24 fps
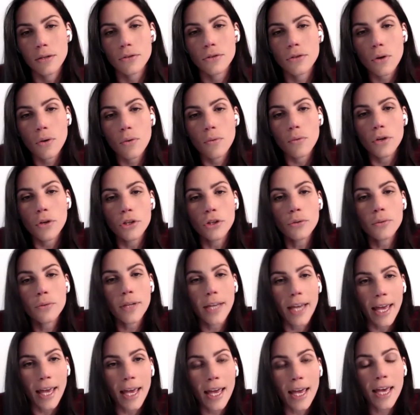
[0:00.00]
So you
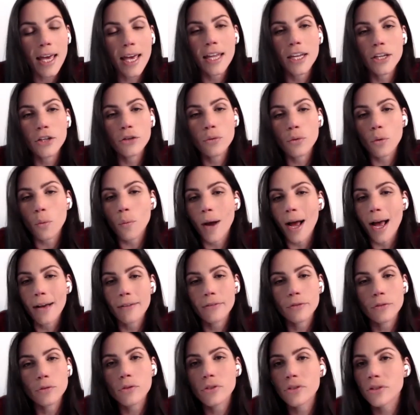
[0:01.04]
don't
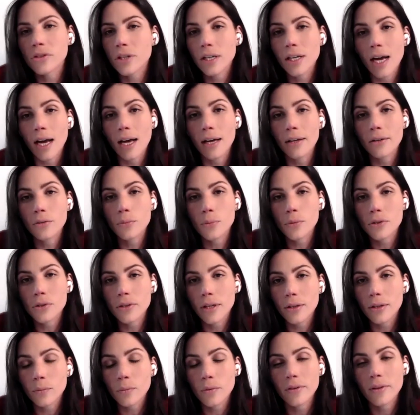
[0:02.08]
have to stick
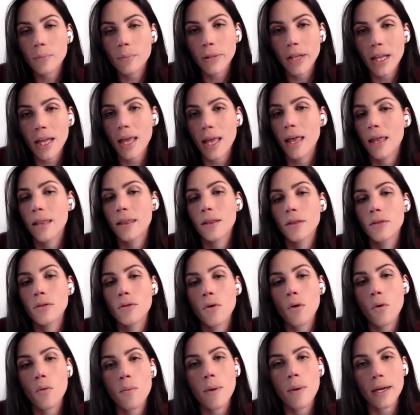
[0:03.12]
100% with the plan.
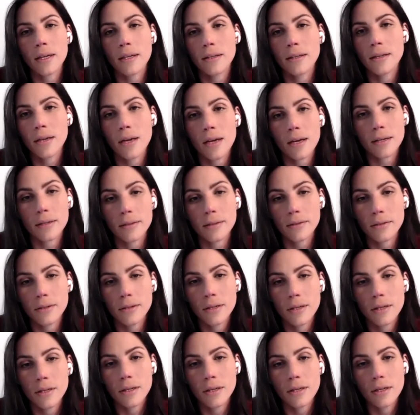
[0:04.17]
Nobody does.
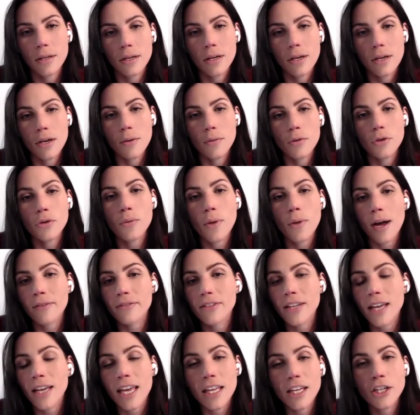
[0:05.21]
You
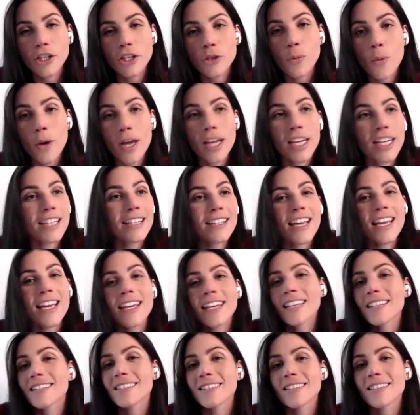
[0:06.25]
have the 80-20.
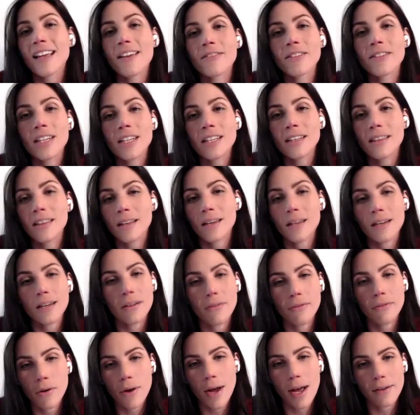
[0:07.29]
Take a
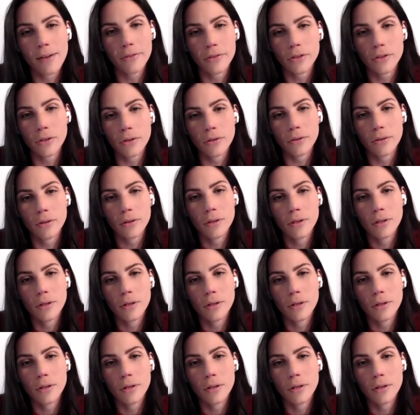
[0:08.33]
70-30 if you have to.